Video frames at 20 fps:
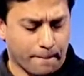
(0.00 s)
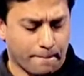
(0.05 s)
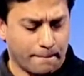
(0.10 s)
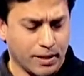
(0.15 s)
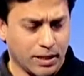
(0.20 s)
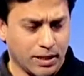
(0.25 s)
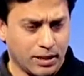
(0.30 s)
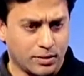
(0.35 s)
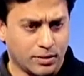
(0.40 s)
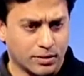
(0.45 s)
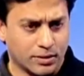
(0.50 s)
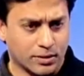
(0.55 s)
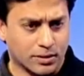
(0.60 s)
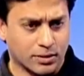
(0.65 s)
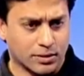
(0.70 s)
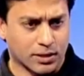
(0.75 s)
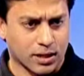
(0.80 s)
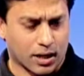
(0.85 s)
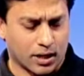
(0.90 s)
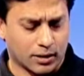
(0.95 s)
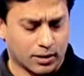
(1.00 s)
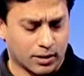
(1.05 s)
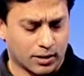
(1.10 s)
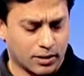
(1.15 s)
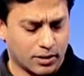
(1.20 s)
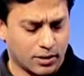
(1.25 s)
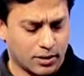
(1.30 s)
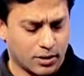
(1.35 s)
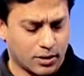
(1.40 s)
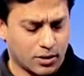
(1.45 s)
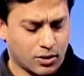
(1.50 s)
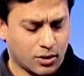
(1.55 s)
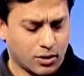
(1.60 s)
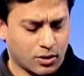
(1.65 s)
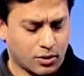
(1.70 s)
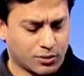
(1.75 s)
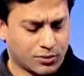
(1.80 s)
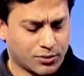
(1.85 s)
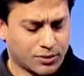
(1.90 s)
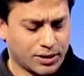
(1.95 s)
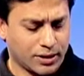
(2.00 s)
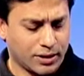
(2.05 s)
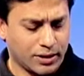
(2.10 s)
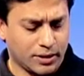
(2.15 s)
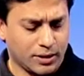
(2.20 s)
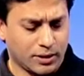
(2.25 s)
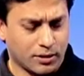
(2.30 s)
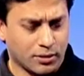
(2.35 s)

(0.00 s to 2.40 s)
B. Skull. Or C.